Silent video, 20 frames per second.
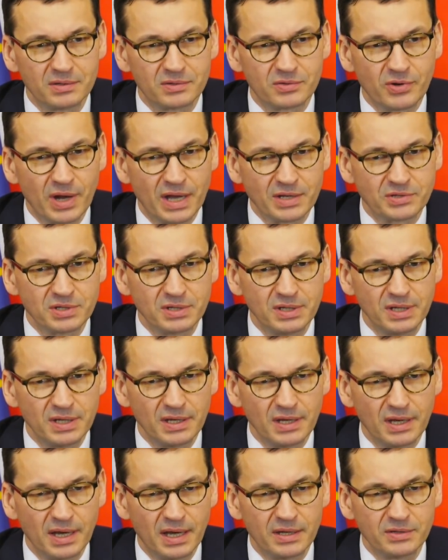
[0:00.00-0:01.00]

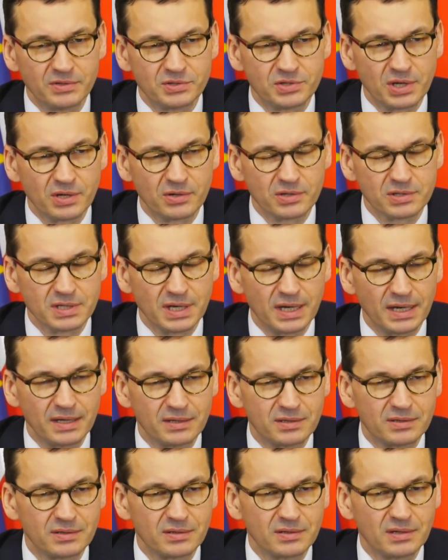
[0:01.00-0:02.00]
tragedy and
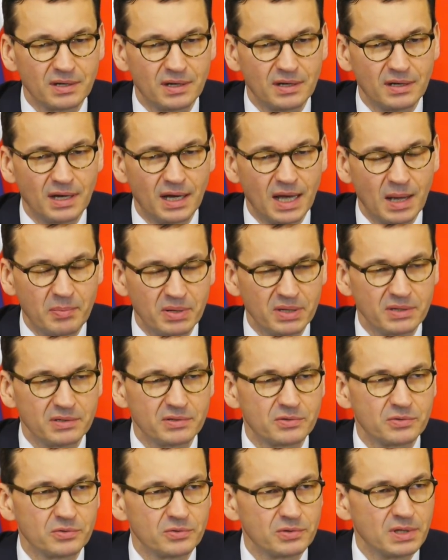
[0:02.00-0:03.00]
genocide
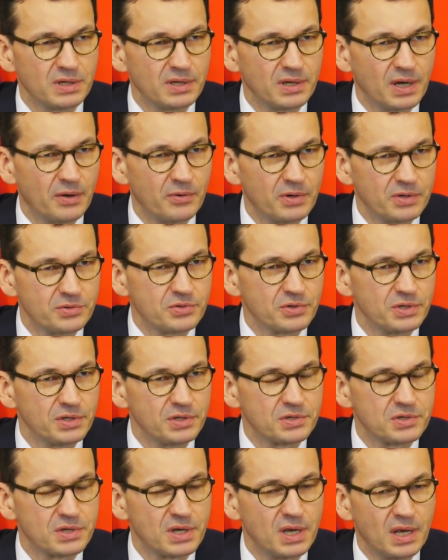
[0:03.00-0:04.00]
happened to our
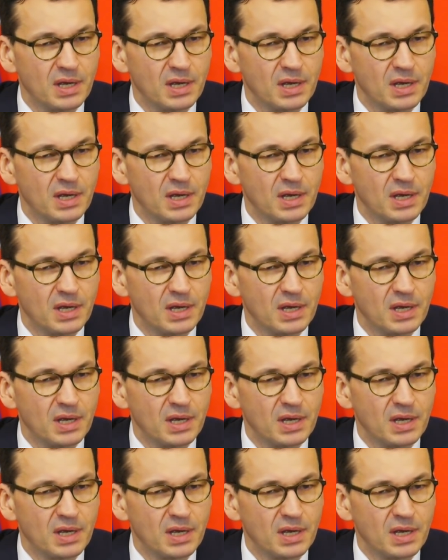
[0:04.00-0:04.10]
Jewish